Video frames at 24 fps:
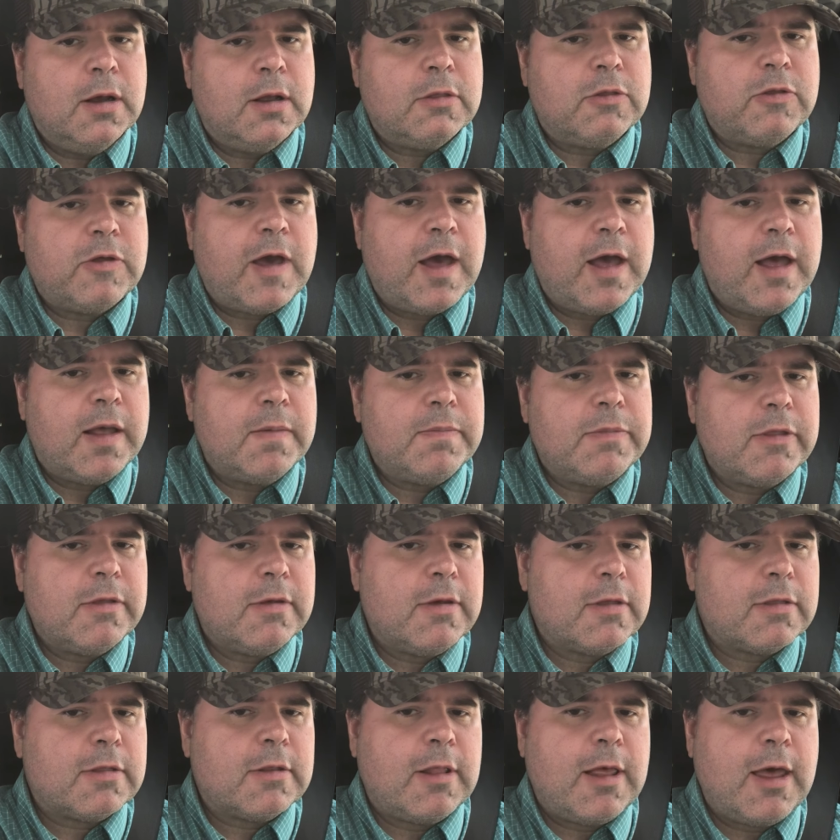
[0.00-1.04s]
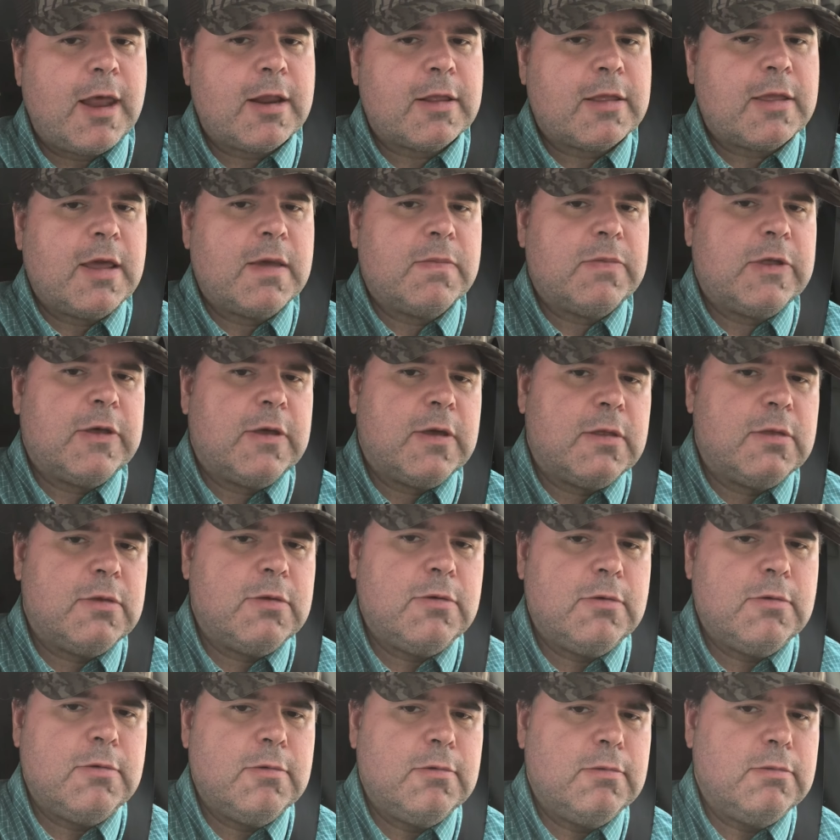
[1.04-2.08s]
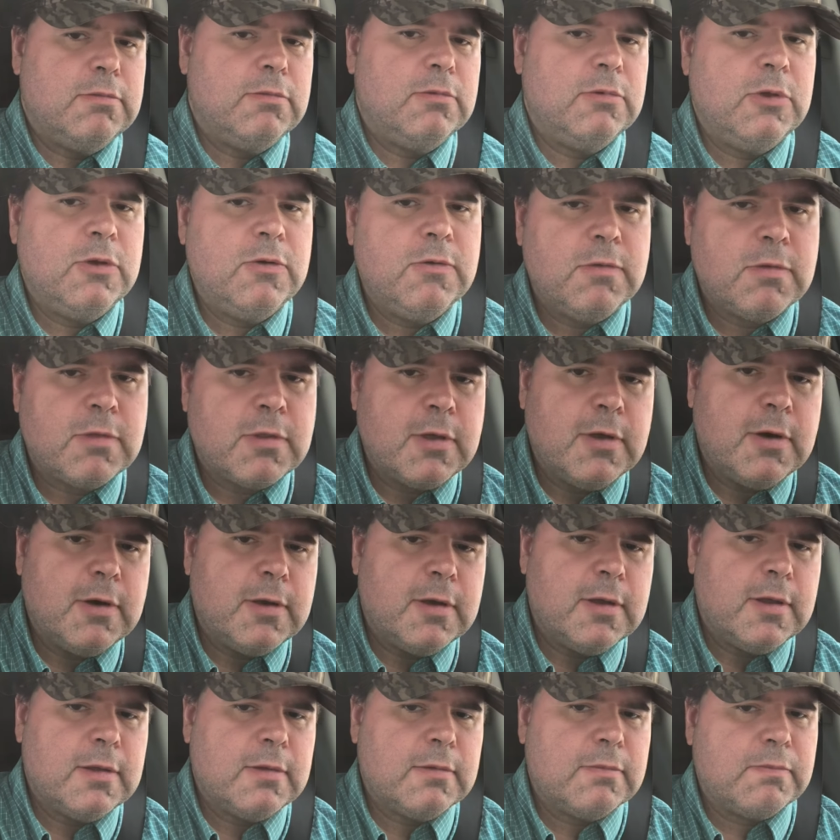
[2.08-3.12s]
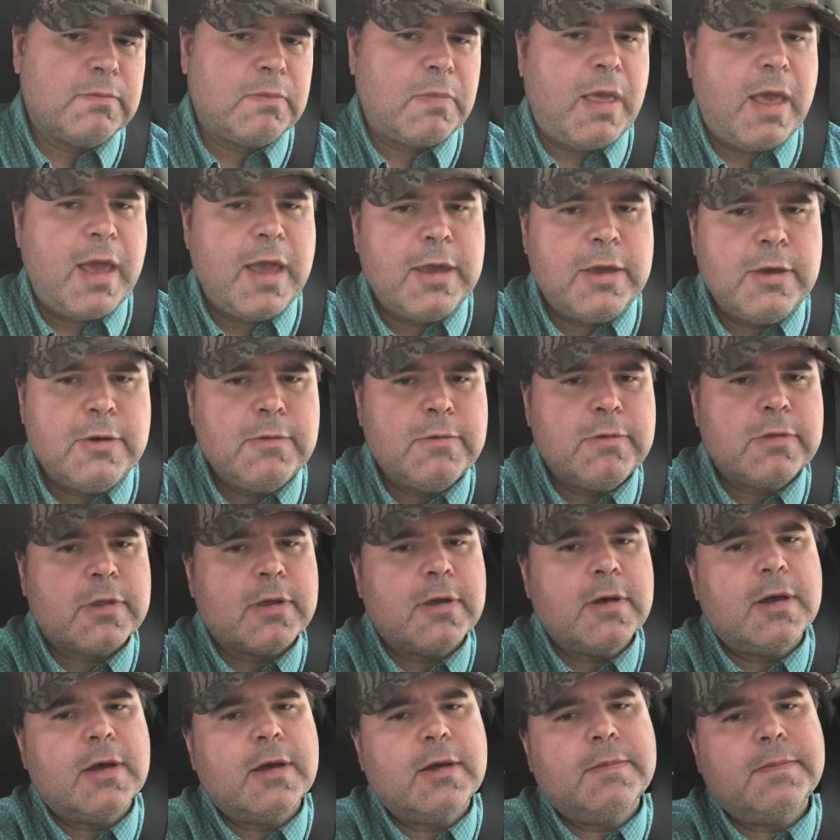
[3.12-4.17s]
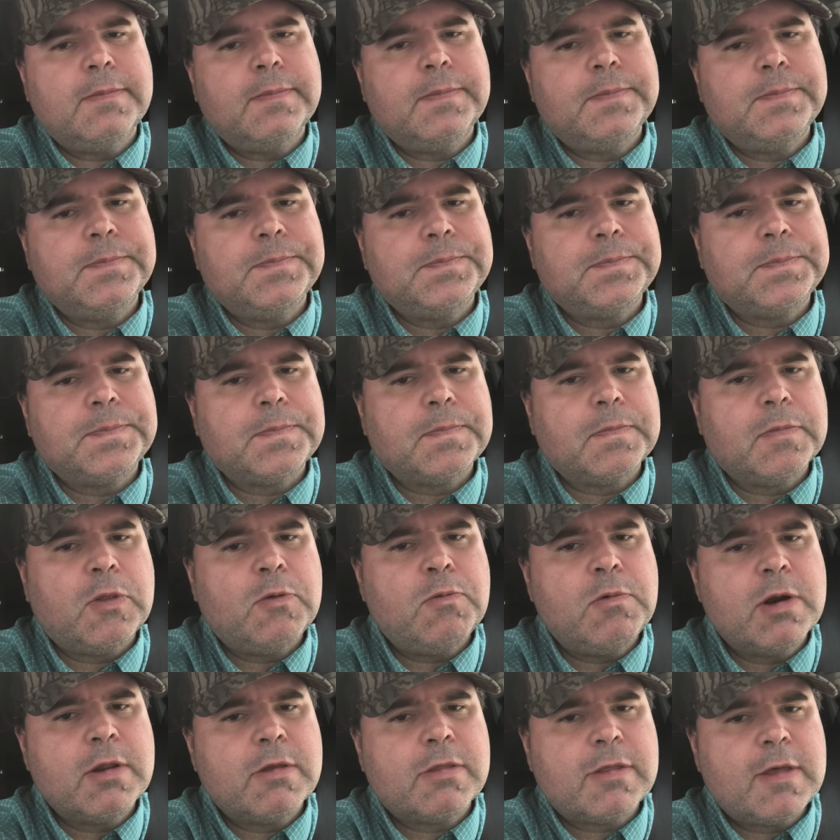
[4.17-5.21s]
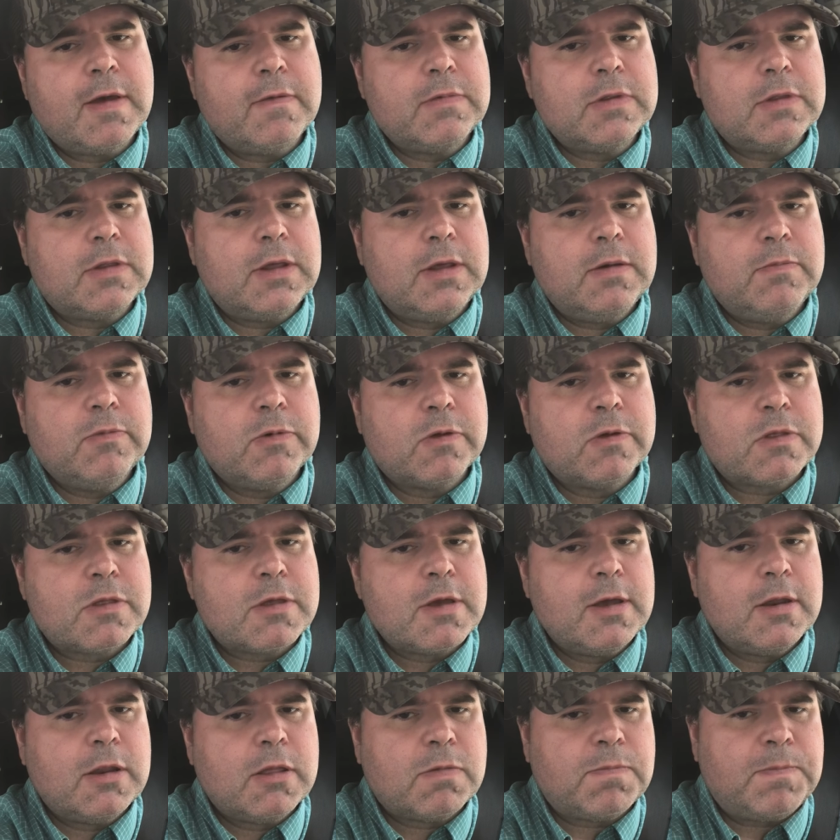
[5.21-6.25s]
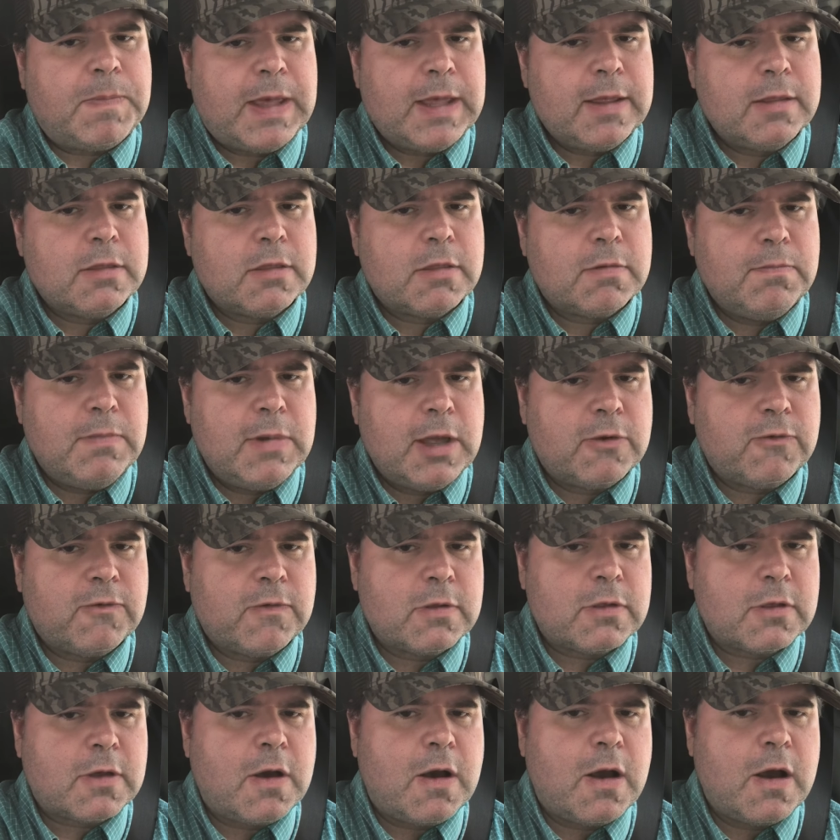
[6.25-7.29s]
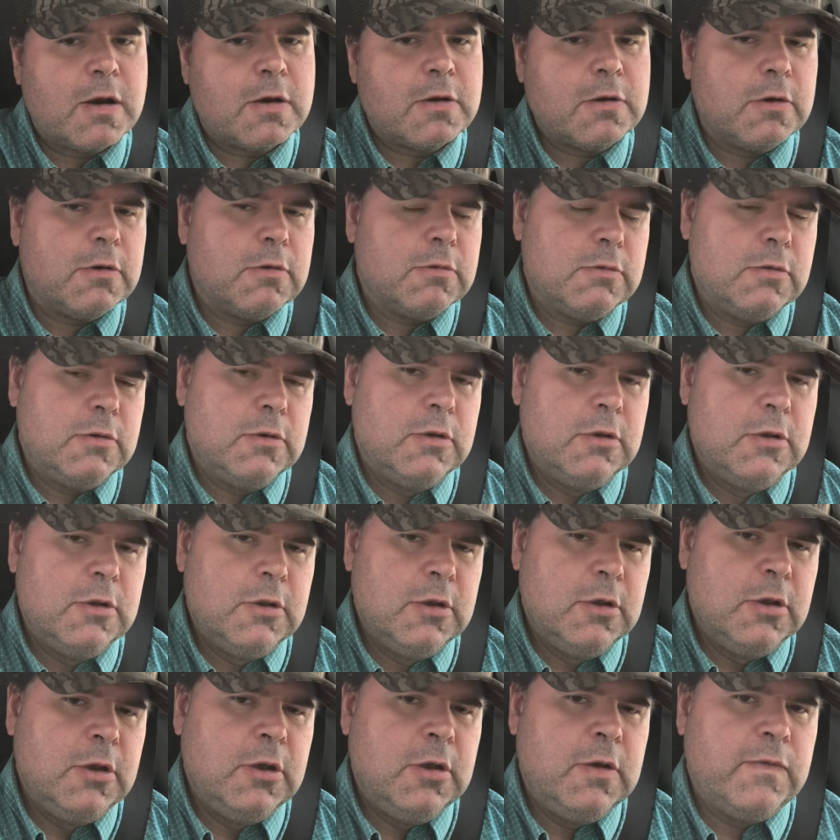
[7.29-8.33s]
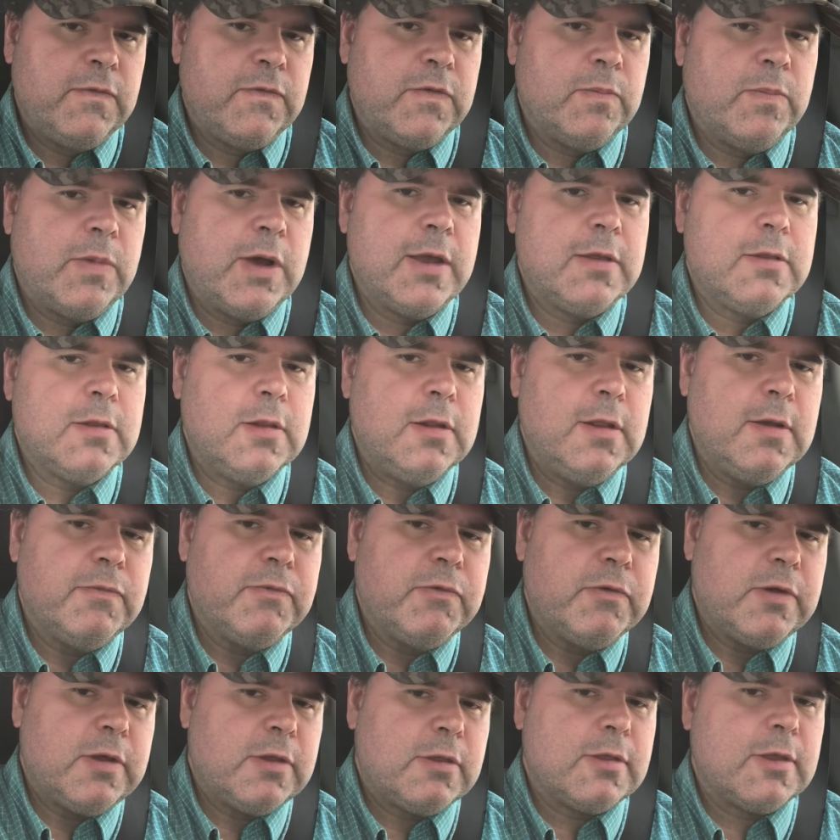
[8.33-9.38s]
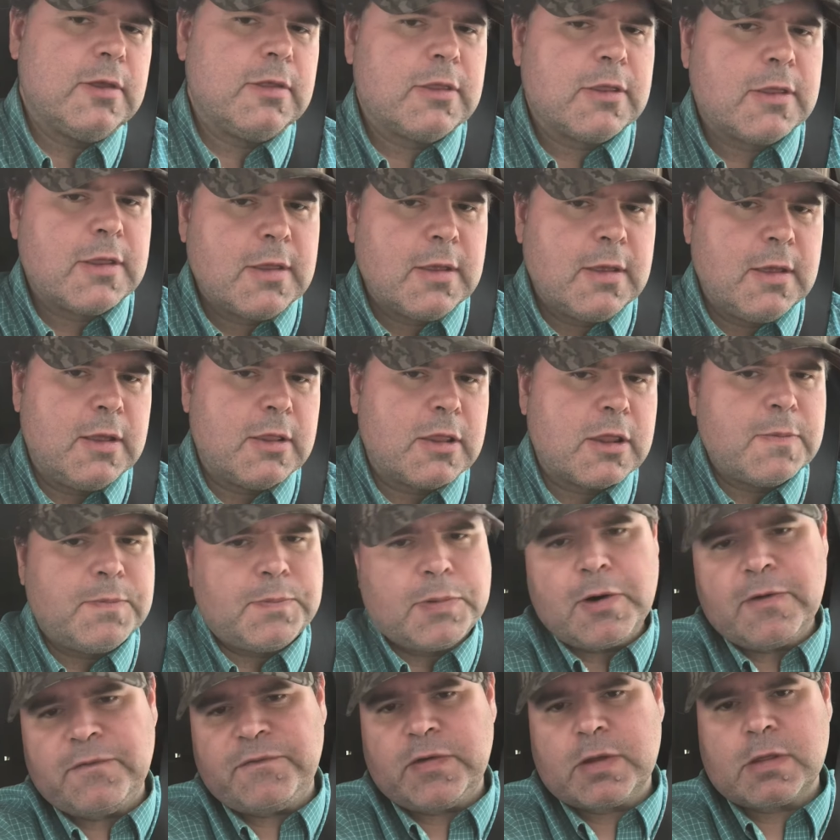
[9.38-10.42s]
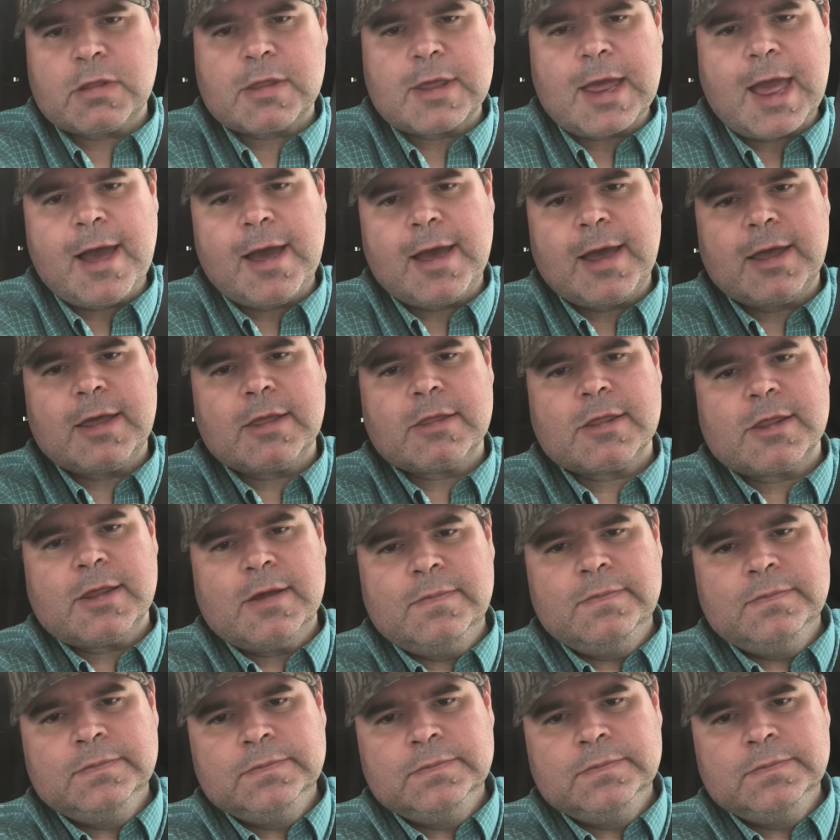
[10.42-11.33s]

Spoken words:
jobs, because a lot of times you can use I use a 2017 Mercedes-Benz Metris Cargo for my deliveries. It's a perfect size.